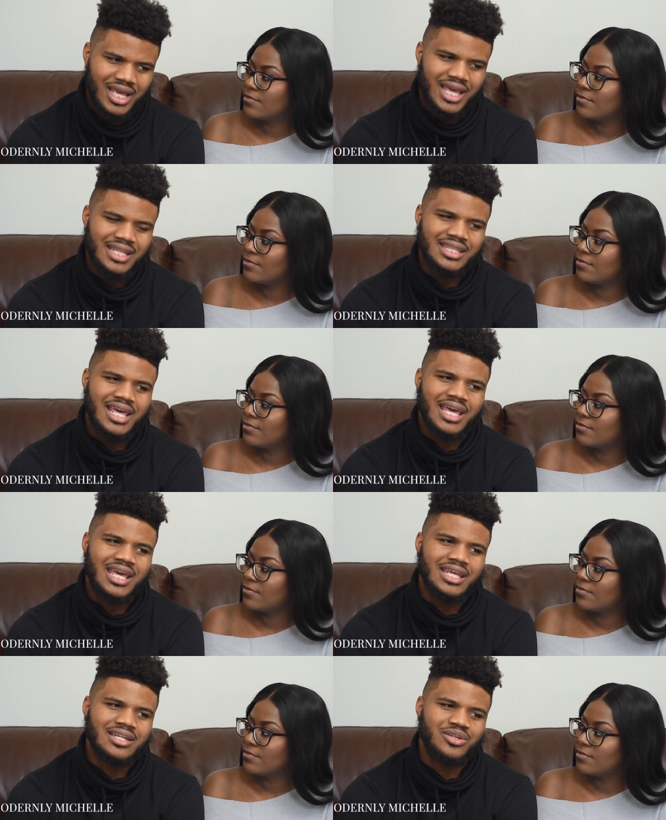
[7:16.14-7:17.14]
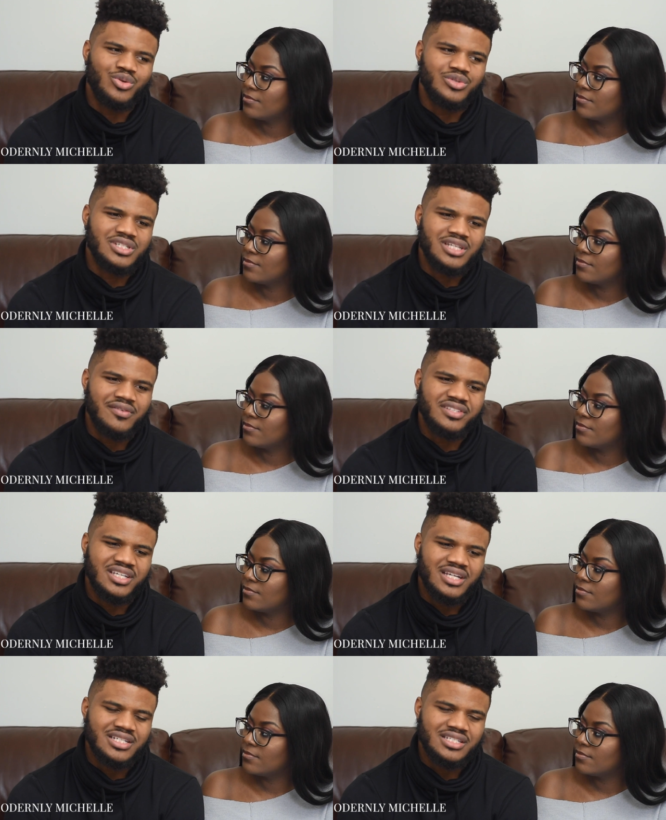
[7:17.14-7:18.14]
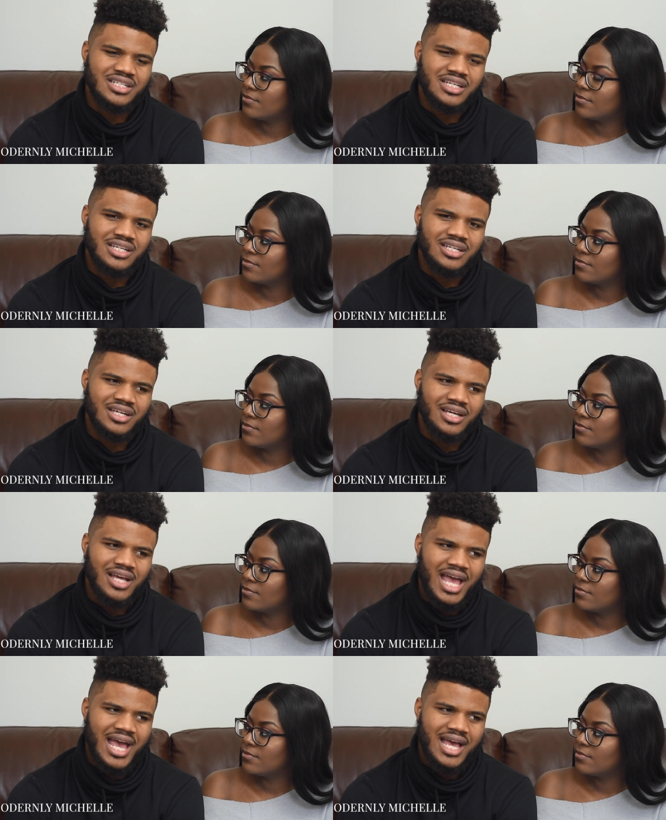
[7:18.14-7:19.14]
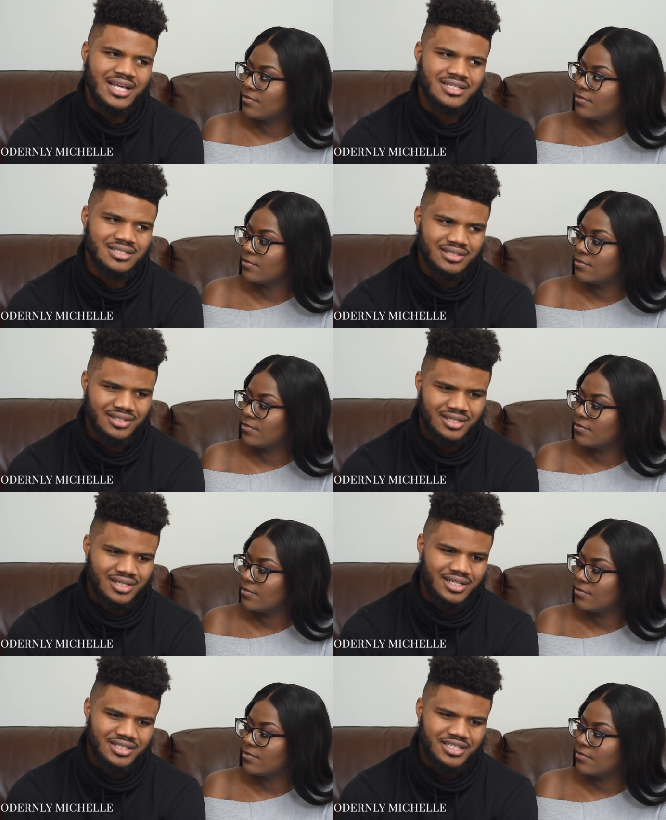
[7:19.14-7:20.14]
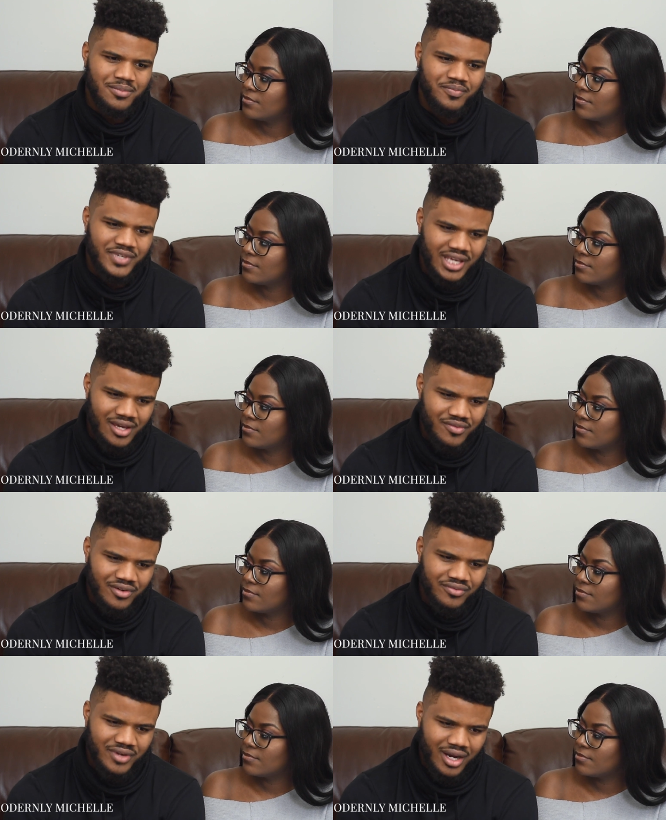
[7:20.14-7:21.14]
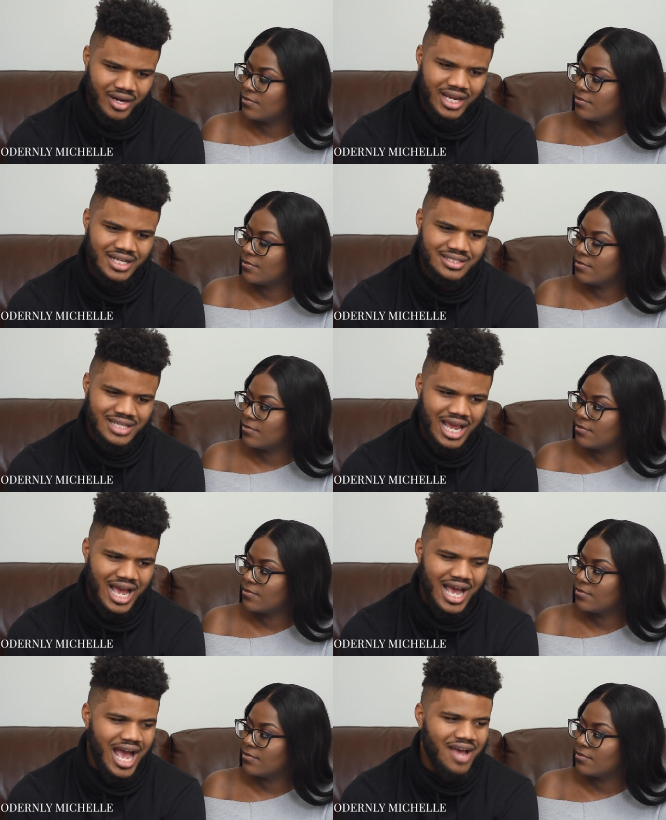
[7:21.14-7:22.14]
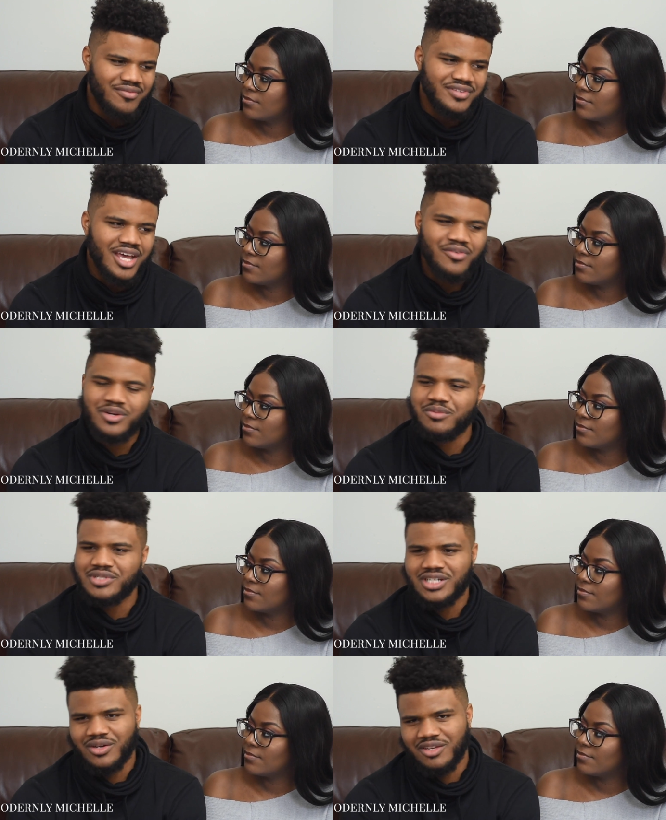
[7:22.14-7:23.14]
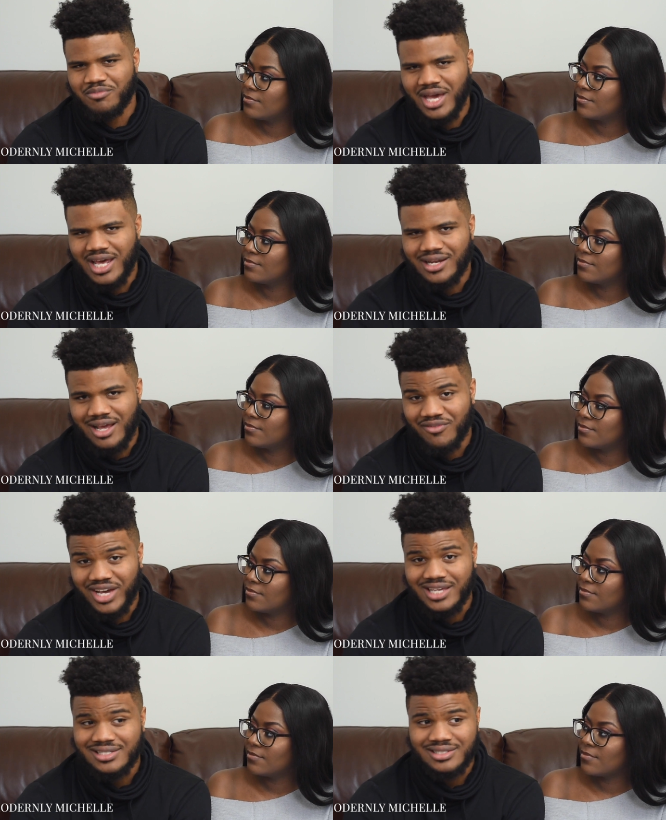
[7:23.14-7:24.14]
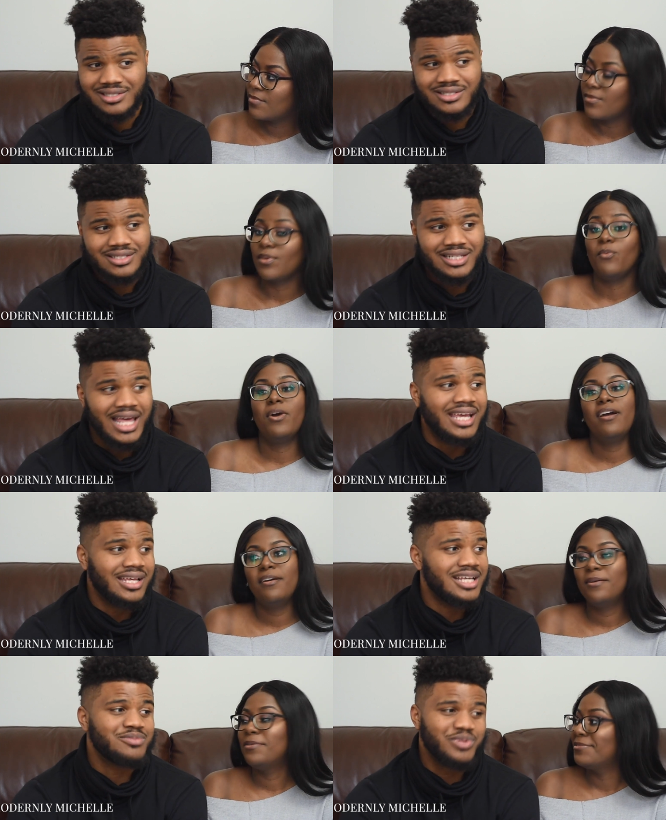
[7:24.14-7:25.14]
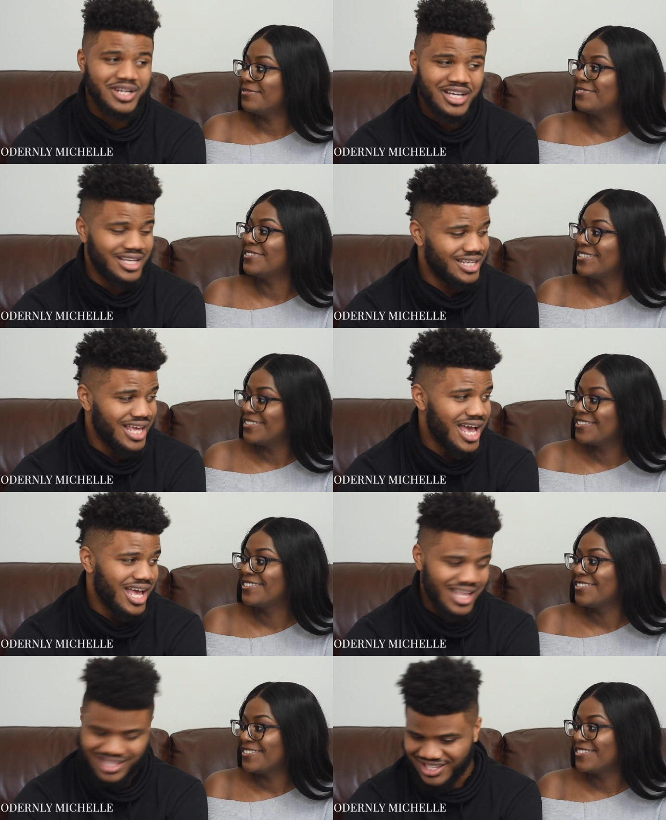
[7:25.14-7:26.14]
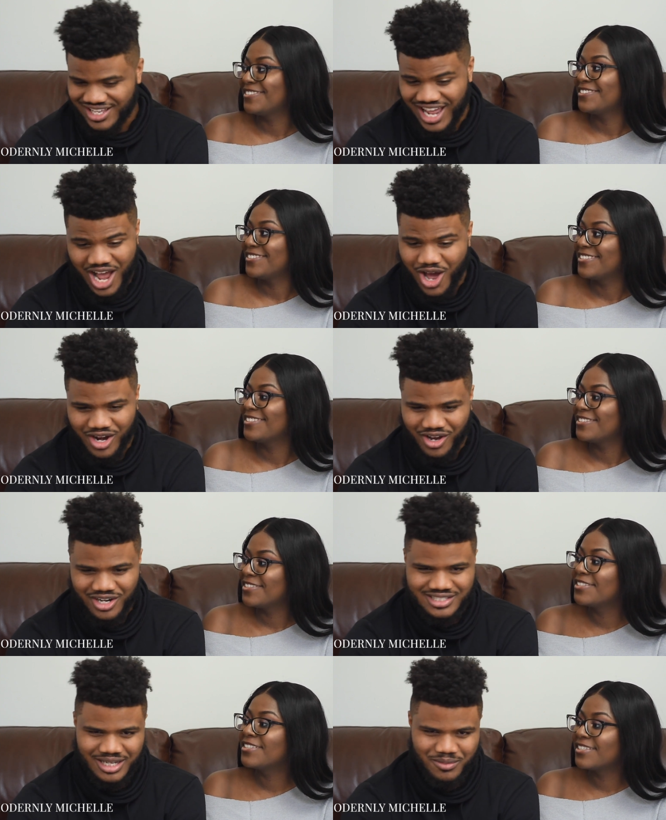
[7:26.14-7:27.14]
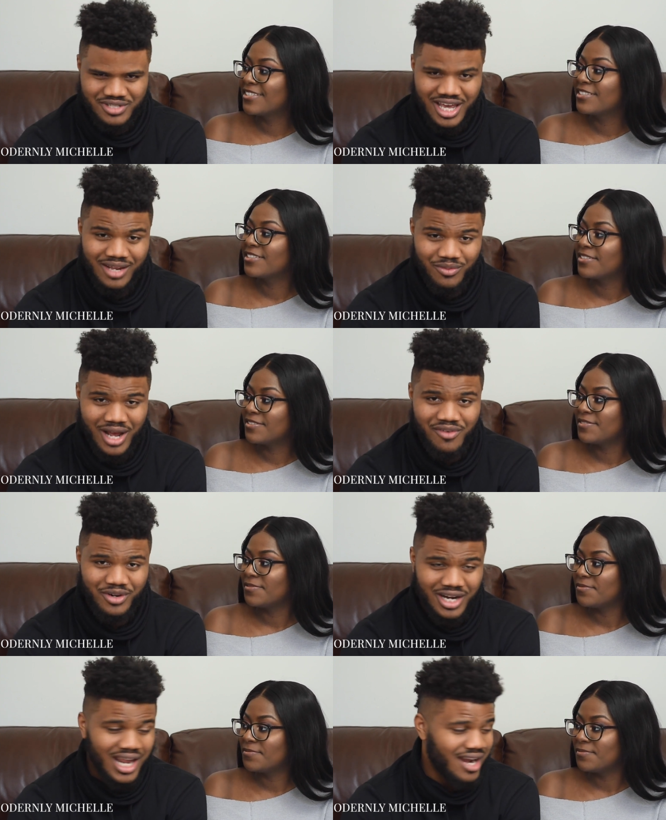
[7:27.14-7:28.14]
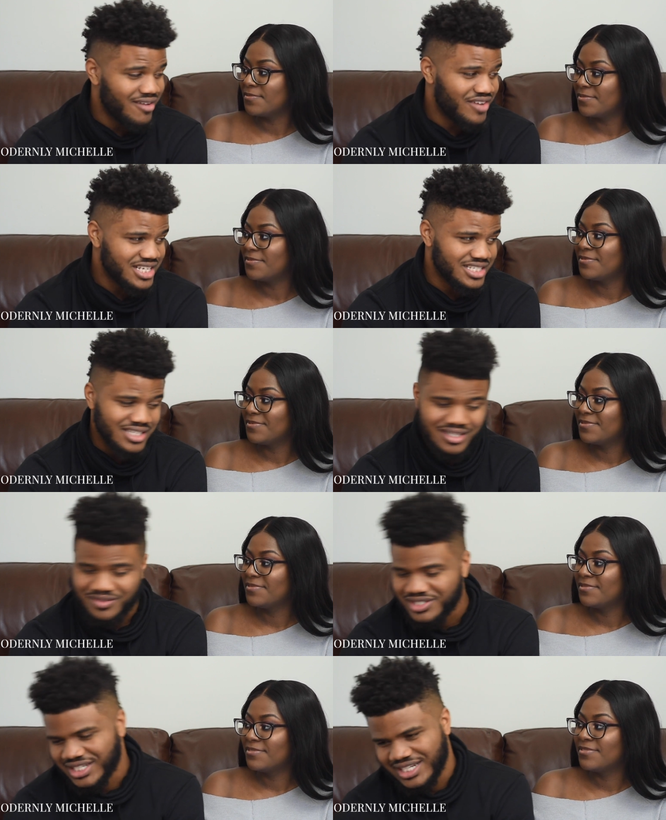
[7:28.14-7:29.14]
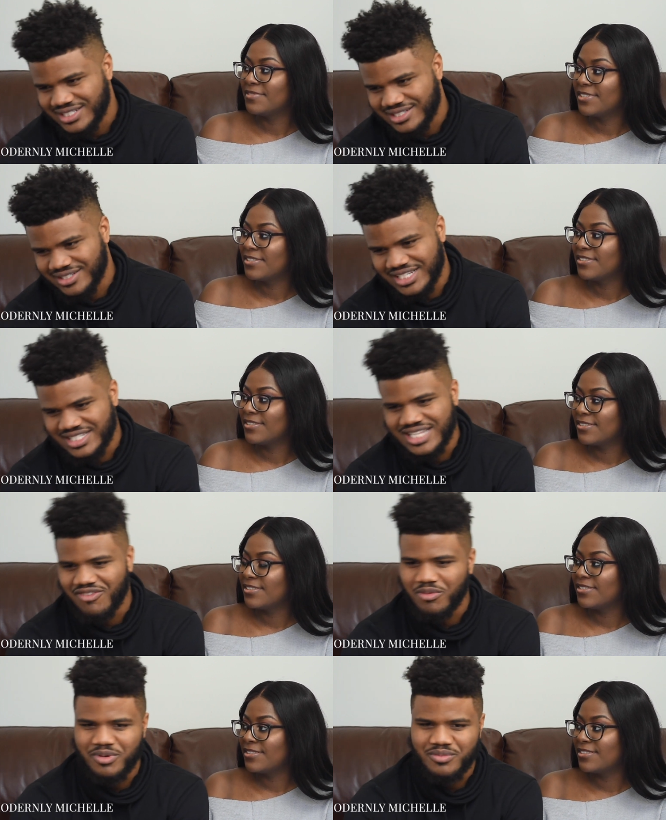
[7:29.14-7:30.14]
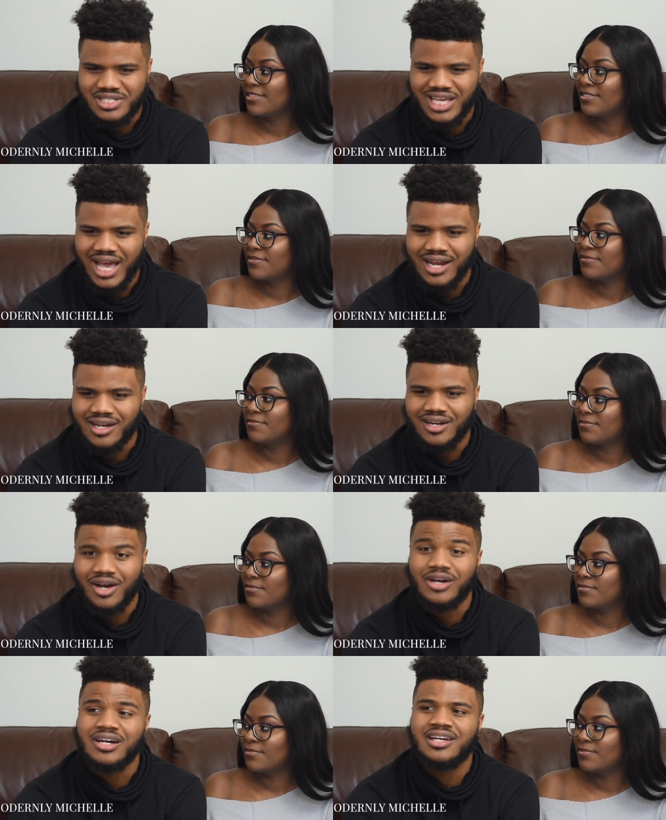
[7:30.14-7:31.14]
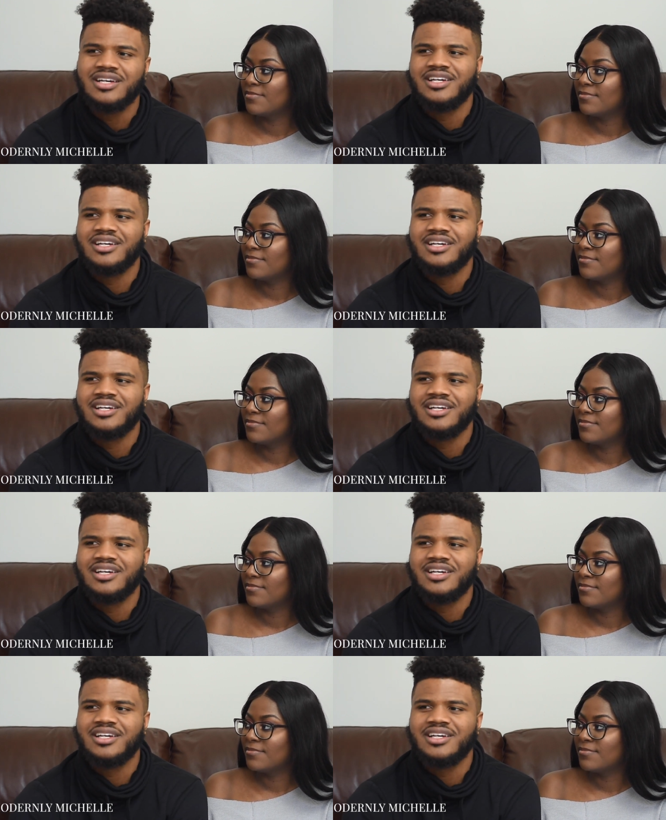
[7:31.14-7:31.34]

Speaker 1: And then uses everything that she has to give a very. It's like I, I've never heard Michelle give bad advice. Like yeah. it's been a, yeah. Like all the, all the times I and I've heard a lot of advice she gives, and it's, it's never been misguided at all.